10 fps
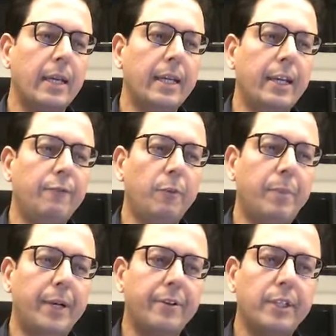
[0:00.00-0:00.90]
Need for
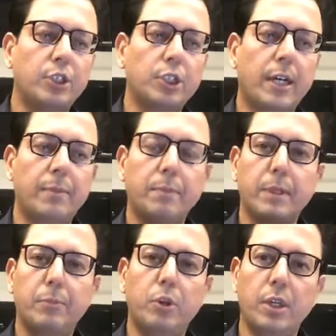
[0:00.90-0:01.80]
better and sharp
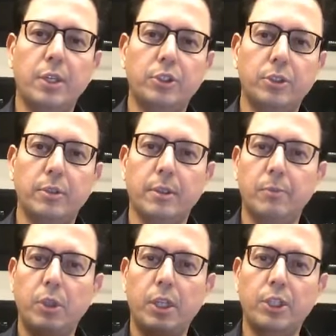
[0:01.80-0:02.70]
communication.
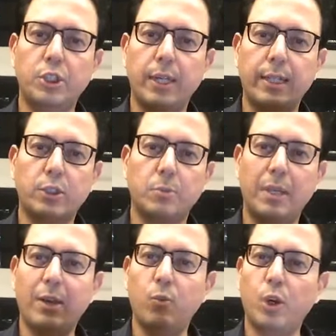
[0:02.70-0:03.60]
Communication has to be
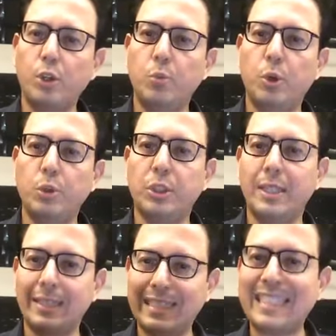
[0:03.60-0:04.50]
like what you want to say,
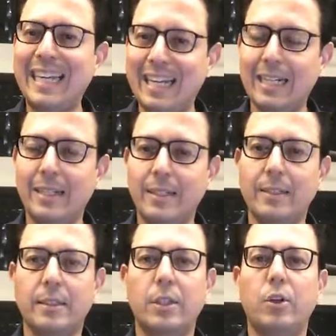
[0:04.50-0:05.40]
say it
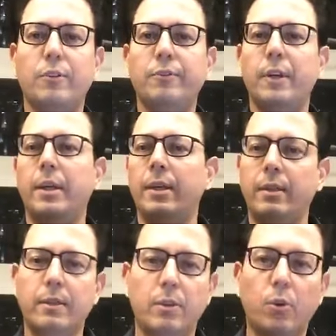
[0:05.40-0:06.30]
instead of
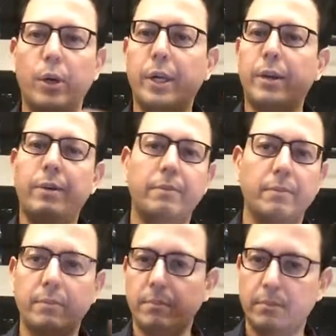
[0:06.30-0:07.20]
going
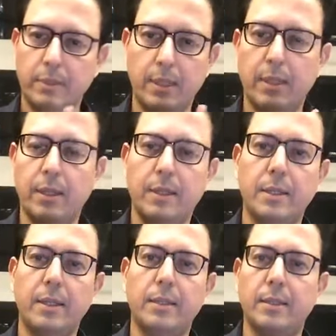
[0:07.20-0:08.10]
in a,
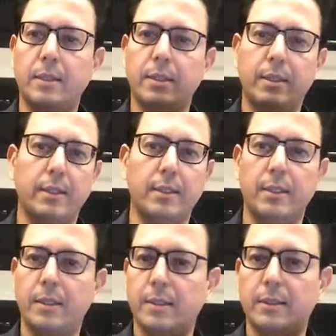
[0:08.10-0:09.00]
in a, in a, in a,
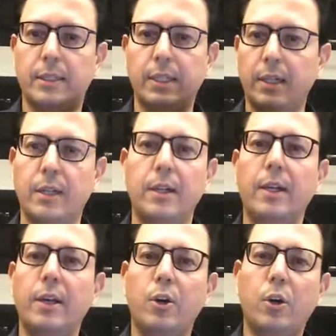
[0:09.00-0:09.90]
in a circle
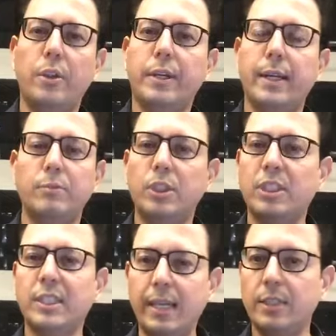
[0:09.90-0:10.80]
all the time.
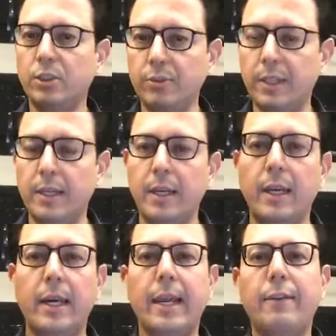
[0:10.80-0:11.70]
Just say it straight.
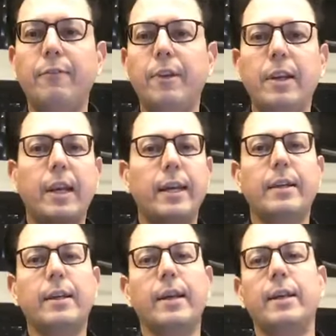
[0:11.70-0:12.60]
And I've really liked
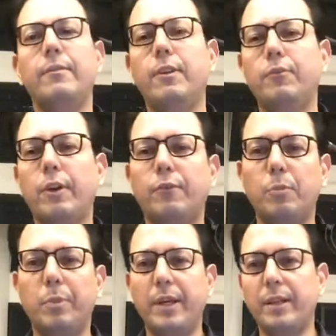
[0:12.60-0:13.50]
it, like even if you have to
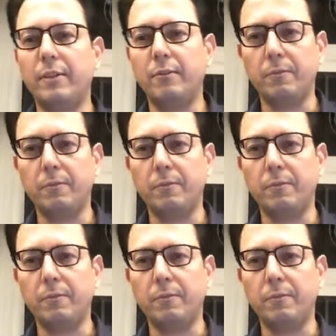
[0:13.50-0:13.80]
break the,